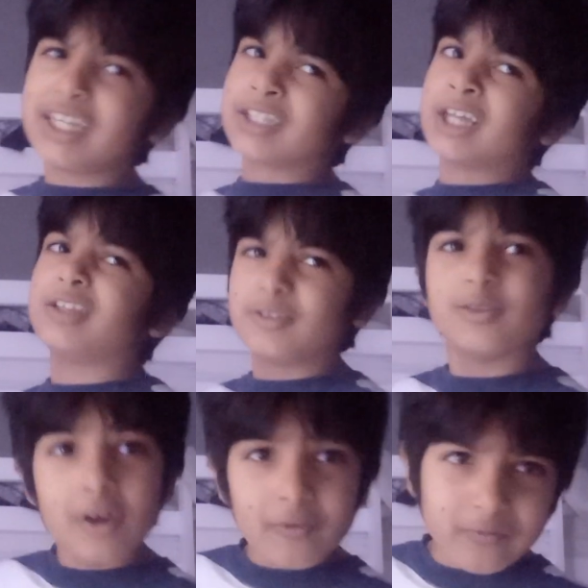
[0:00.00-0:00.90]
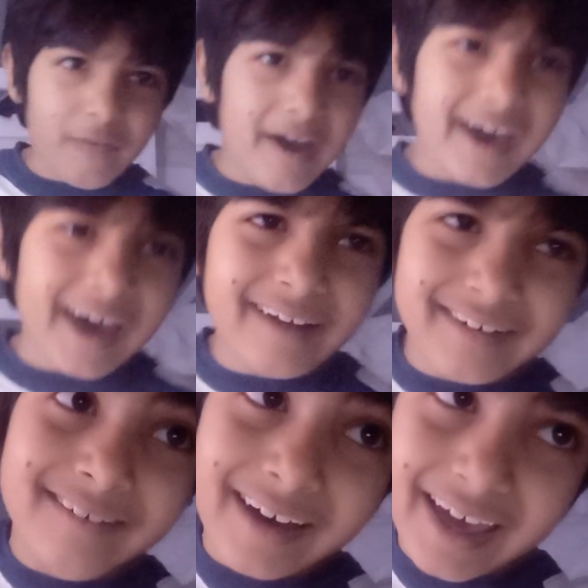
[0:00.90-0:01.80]
not too far
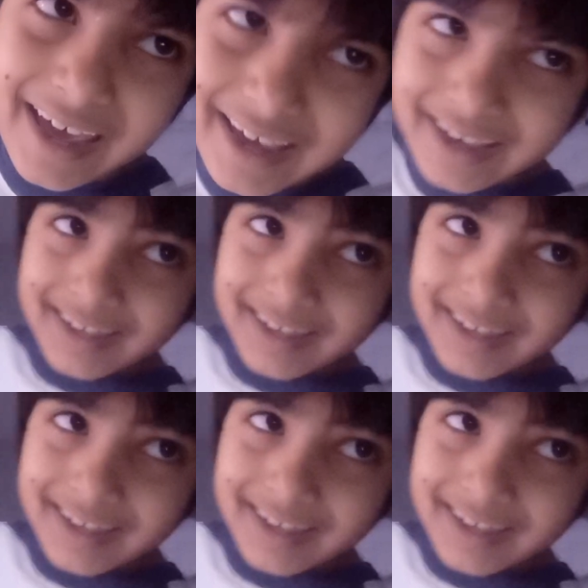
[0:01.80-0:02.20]
away.